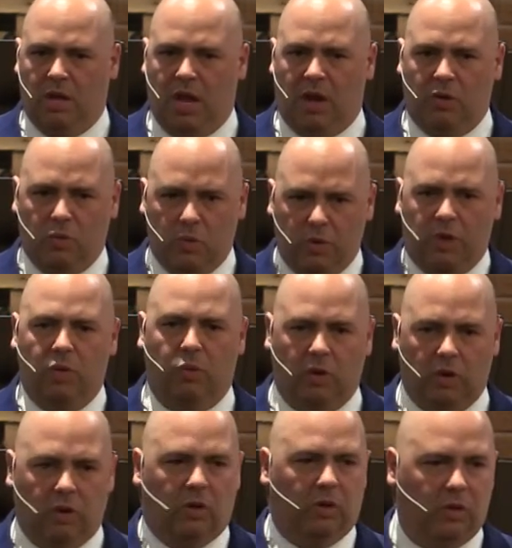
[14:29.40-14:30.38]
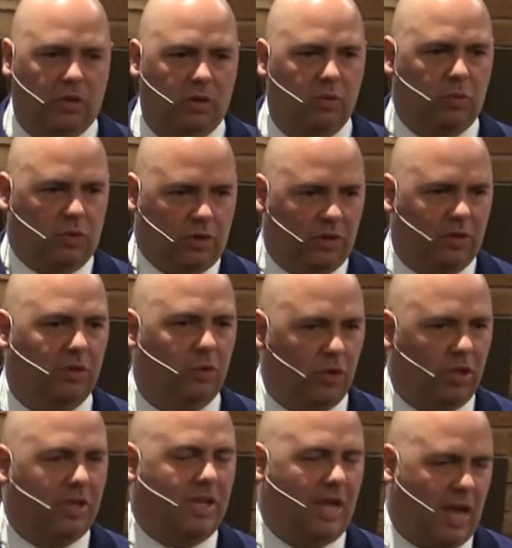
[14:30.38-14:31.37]
And we'll
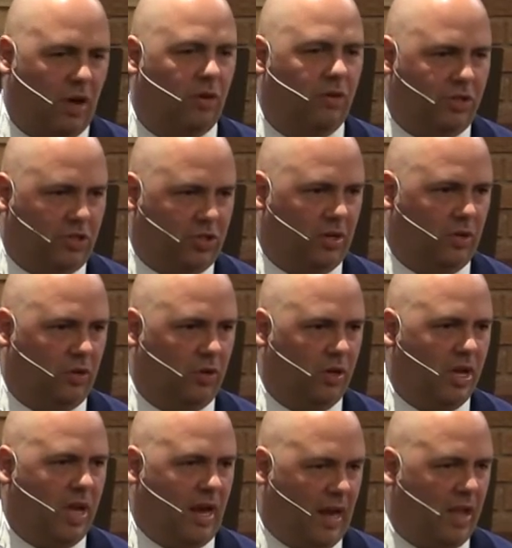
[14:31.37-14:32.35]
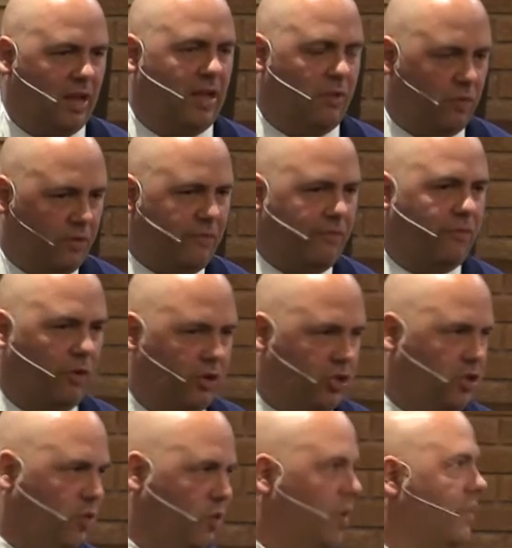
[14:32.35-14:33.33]
encounter each other. And I can refresh you